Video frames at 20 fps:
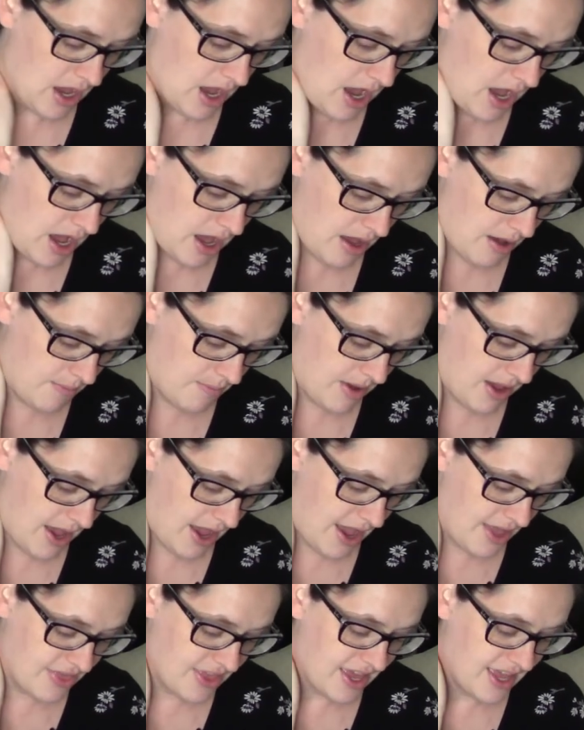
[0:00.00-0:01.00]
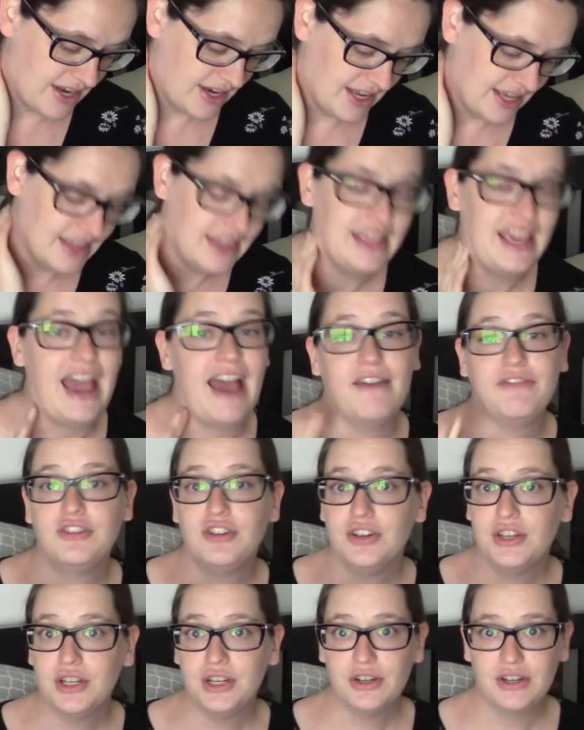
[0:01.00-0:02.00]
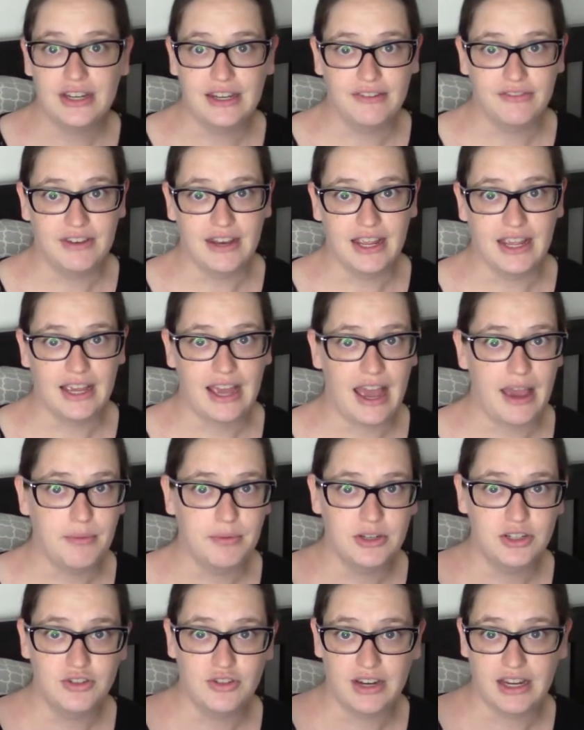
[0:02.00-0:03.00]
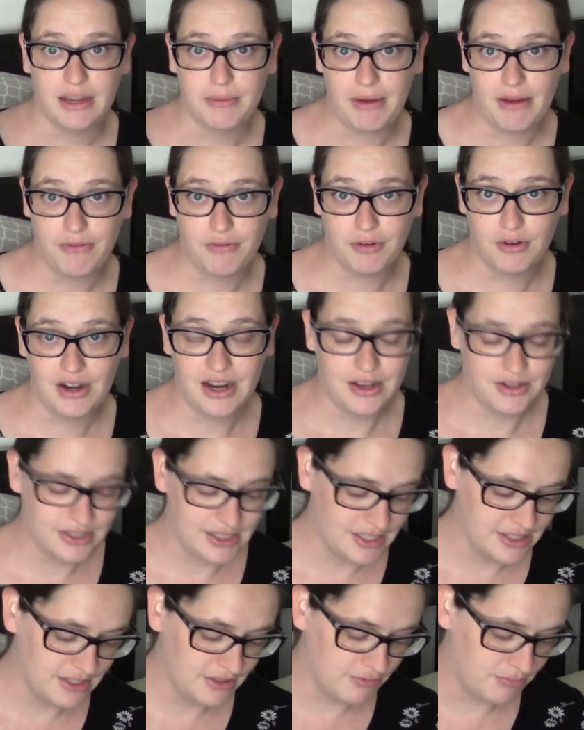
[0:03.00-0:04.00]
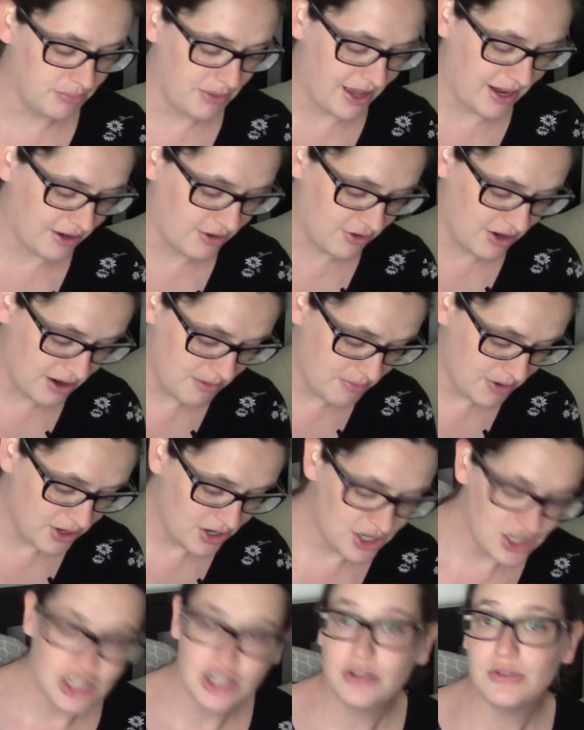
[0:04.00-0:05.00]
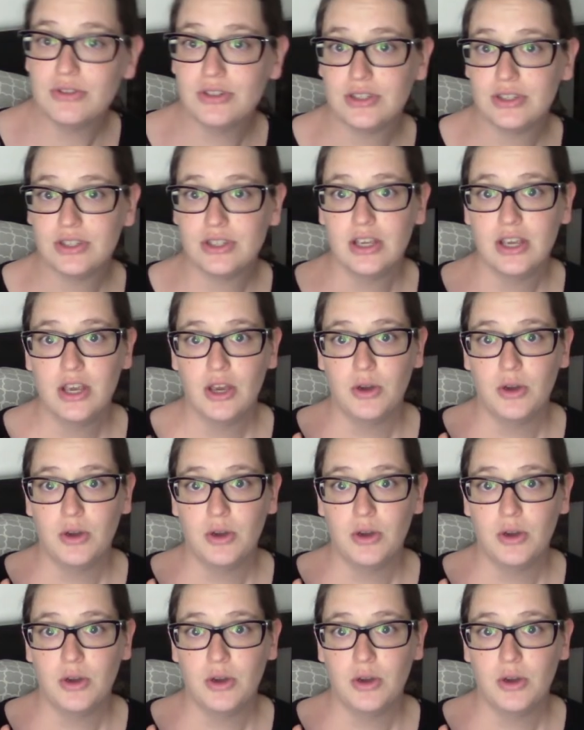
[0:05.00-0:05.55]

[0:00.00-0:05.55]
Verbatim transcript: Um, and then in the afternoon or evening, I would drink about four ounces of black cranberry juice,